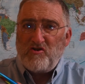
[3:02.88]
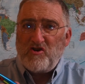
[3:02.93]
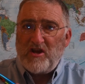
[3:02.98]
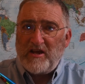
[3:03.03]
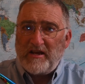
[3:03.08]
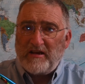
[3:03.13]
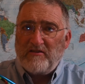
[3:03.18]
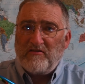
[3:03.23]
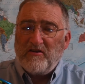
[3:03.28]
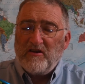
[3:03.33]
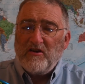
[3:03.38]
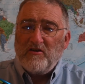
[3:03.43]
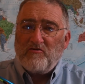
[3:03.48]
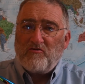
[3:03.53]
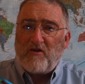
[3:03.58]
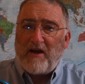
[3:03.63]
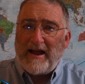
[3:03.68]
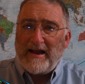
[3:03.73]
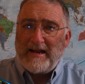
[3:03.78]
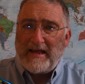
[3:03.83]
jigs
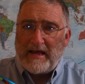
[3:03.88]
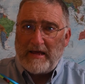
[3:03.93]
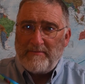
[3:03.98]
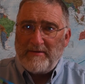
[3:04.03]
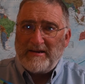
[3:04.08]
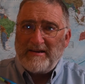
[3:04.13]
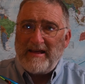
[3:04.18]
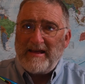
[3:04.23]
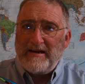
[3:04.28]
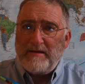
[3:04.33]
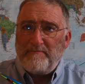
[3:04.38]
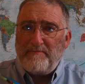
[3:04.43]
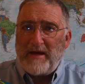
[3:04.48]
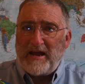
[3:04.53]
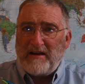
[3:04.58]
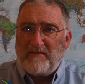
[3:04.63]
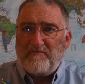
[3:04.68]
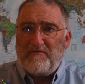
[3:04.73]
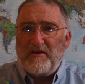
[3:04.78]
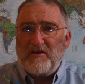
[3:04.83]
try to imitate a
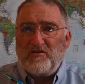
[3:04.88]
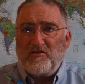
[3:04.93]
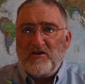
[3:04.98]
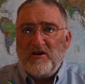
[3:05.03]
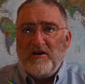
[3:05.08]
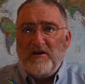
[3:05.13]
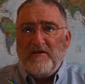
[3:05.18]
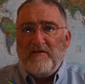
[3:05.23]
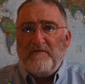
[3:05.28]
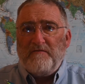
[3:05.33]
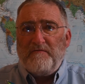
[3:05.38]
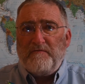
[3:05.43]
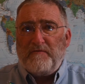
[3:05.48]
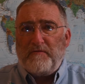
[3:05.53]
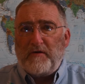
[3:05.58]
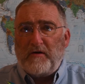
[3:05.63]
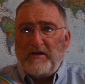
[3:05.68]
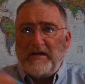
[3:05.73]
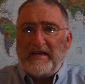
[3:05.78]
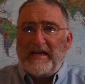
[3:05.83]
baitfish
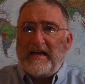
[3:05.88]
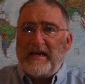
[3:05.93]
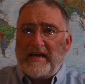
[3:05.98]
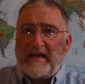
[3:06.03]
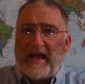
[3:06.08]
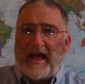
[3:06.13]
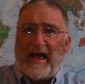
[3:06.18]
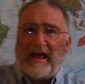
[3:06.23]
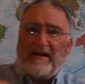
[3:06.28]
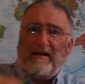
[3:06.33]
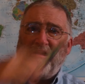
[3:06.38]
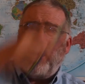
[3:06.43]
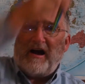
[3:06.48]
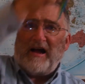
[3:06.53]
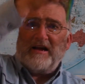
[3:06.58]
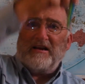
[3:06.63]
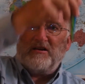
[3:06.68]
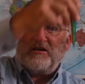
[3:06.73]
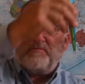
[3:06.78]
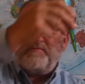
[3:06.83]
fleeing at
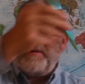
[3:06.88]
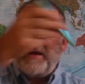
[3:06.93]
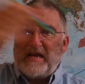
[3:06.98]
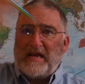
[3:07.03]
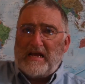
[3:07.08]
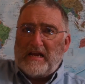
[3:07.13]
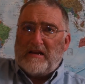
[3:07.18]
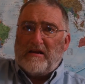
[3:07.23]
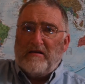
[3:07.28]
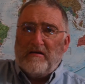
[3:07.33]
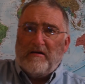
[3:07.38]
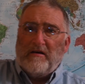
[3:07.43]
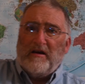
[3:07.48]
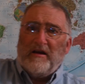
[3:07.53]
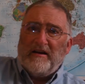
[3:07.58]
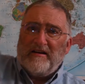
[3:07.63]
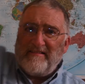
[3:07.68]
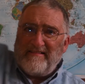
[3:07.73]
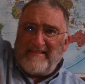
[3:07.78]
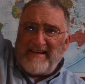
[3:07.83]
high speed,
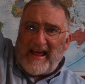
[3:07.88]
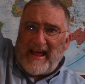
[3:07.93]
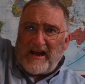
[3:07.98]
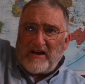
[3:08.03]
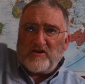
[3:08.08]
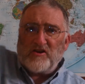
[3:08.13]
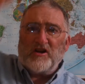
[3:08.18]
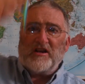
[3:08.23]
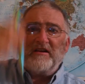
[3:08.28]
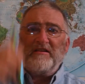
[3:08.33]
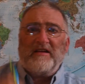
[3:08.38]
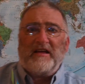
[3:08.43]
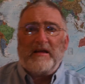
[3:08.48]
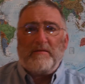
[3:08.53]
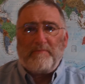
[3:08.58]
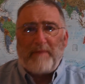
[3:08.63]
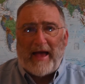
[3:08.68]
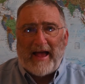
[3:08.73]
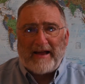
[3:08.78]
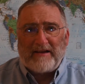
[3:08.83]
dashing to
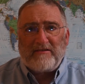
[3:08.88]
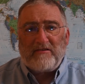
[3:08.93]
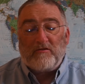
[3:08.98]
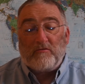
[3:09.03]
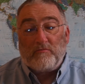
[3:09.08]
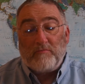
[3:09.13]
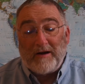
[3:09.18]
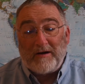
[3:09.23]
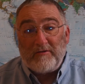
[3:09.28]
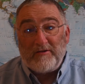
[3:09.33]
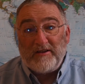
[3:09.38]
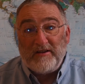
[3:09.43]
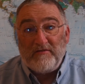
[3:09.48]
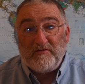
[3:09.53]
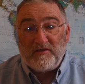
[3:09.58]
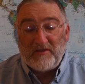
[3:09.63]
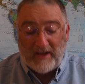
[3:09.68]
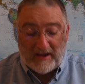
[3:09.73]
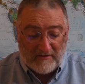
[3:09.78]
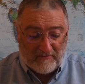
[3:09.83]
get back to the
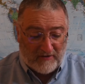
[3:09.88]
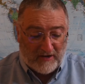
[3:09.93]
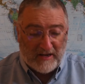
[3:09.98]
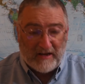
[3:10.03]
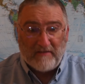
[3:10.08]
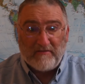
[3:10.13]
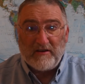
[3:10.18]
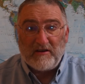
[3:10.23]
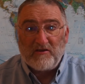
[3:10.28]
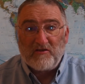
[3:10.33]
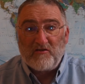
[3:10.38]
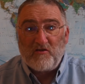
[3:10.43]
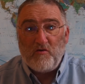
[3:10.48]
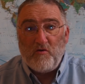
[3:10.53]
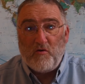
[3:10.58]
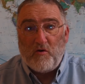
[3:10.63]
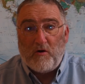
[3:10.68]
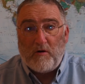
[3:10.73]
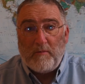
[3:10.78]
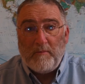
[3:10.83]
relative safety of its
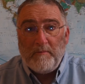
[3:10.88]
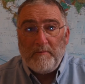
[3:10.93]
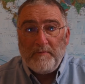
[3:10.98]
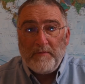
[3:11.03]
school.